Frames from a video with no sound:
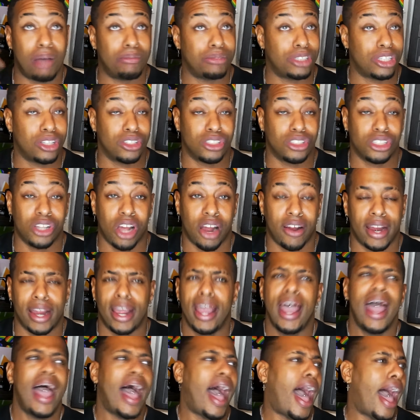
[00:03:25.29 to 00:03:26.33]
I'm so
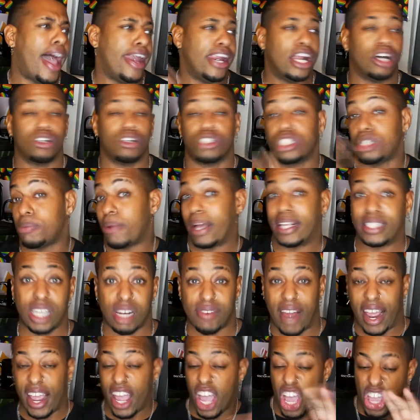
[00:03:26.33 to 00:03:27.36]
sorry. I know, somebody's
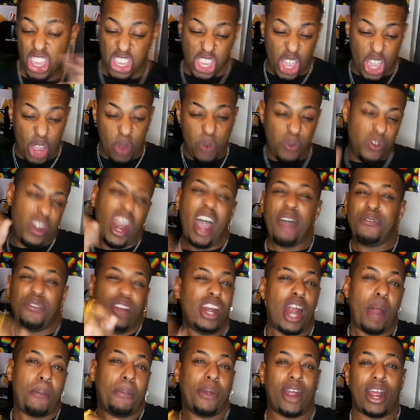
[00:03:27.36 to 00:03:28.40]
gonna write, "You never
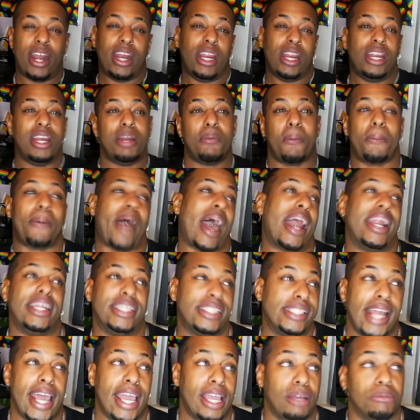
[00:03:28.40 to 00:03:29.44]
remember
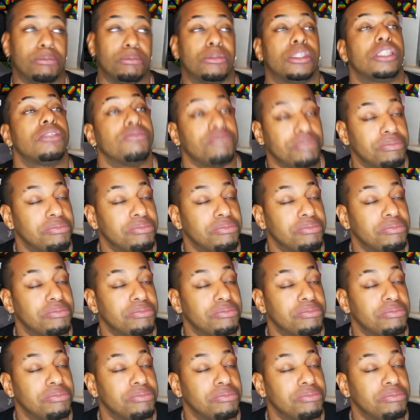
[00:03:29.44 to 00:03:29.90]
anybody's names."